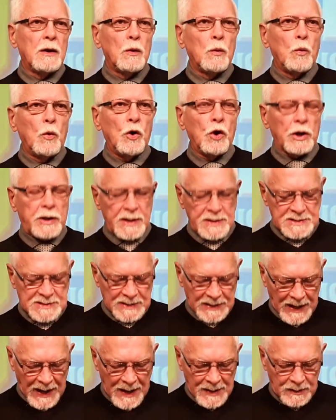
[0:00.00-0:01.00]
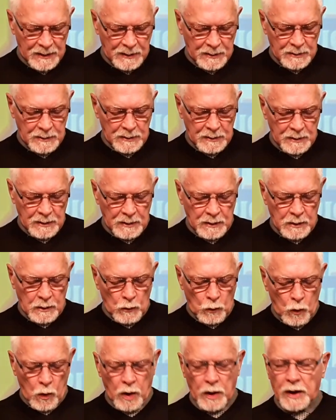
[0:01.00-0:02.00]
working together.
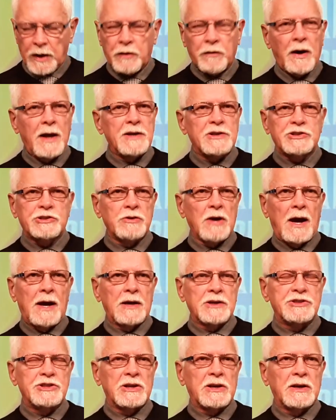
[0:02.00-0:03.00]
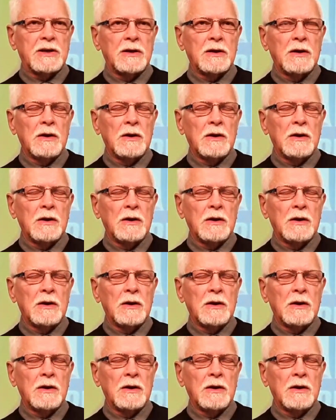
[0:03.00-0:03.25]
What a great strategy.